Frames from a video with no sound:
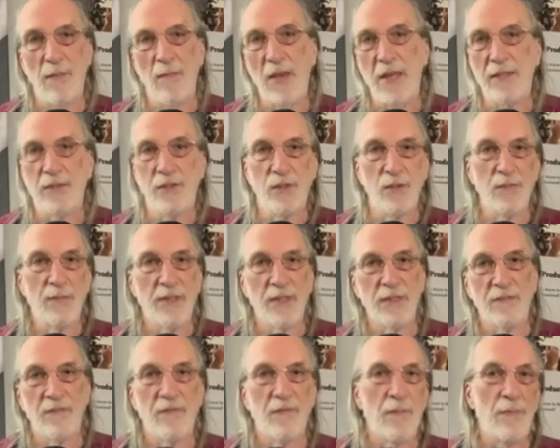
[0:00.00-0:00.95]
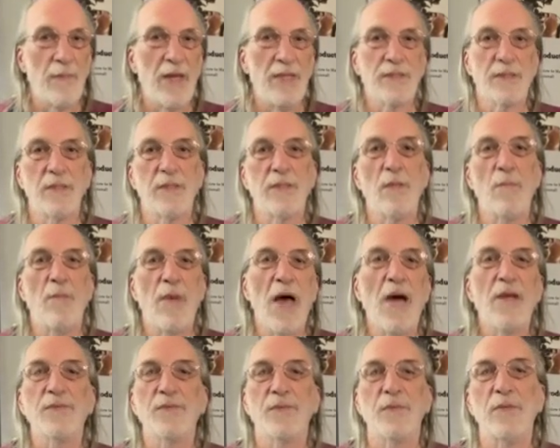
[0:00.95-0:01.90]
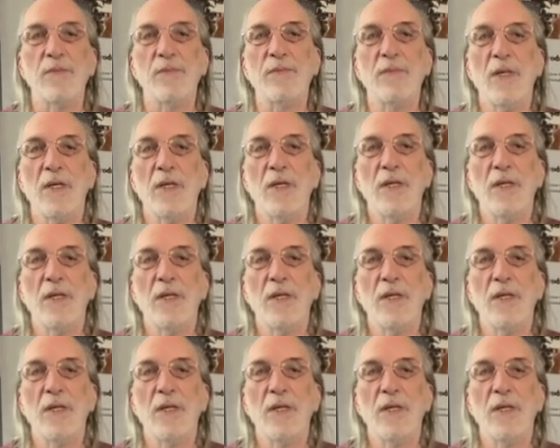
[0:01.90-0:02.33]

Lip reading: make too much of a mess in the bathroom,